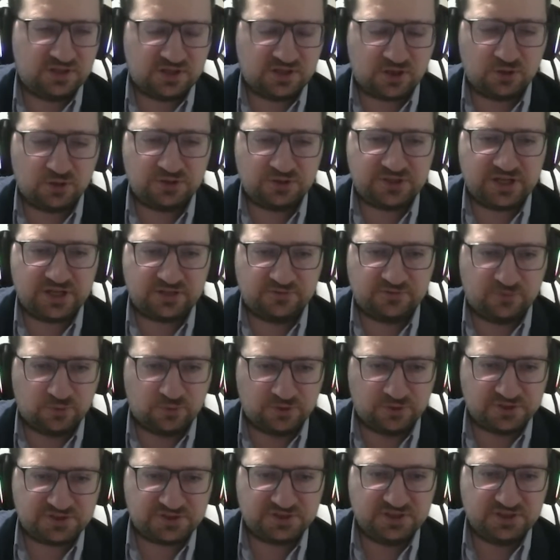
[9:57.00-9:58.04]
contract
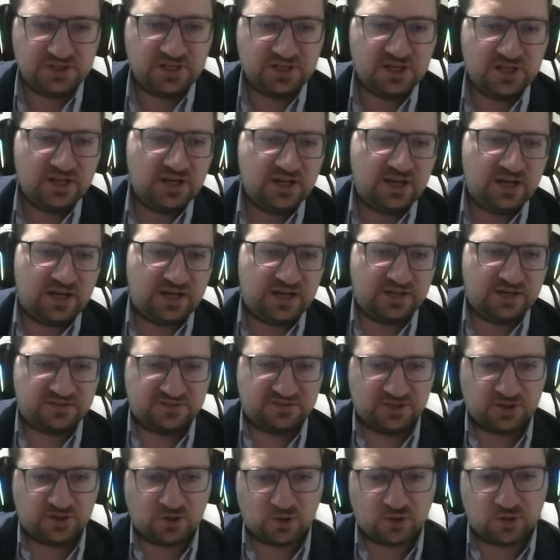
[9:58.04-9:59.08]
force as
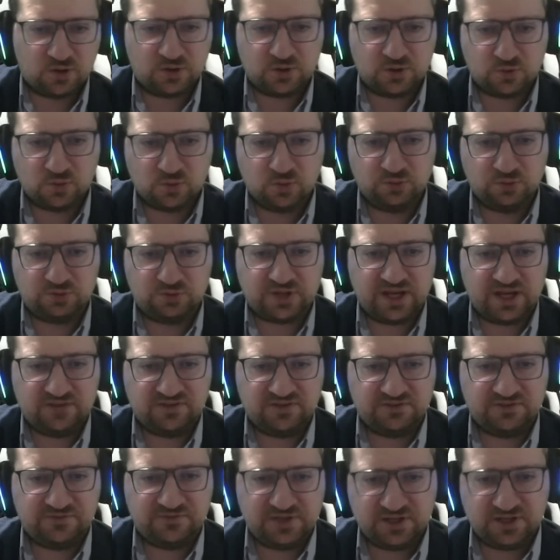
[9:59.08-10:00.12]
the corps who drive
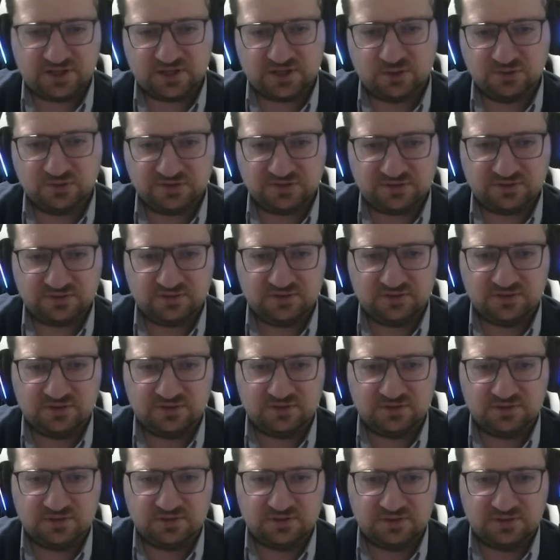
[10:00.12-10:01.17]
the vehicles.
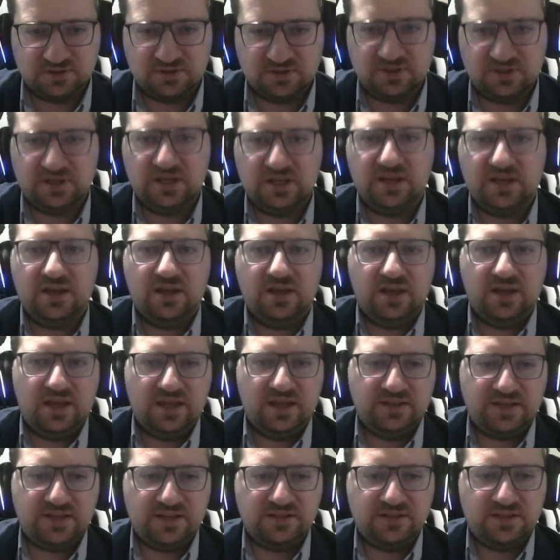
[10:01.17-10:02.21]

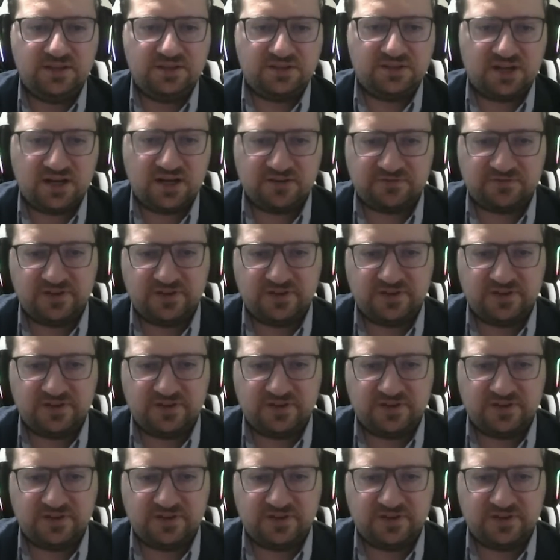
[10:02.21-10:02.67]
And then the entire